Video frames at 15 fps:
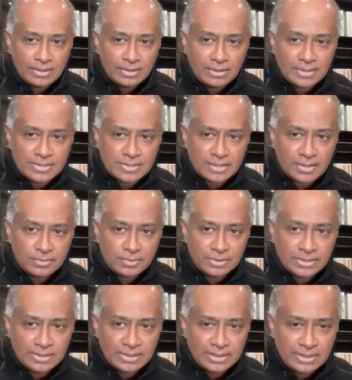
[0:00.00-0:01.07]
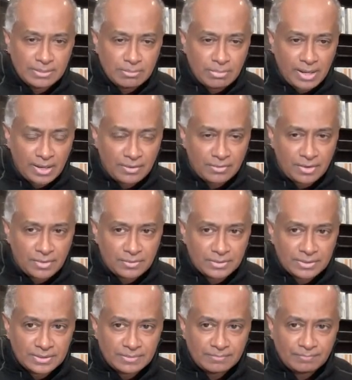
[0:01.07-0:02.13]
Let's start with the background.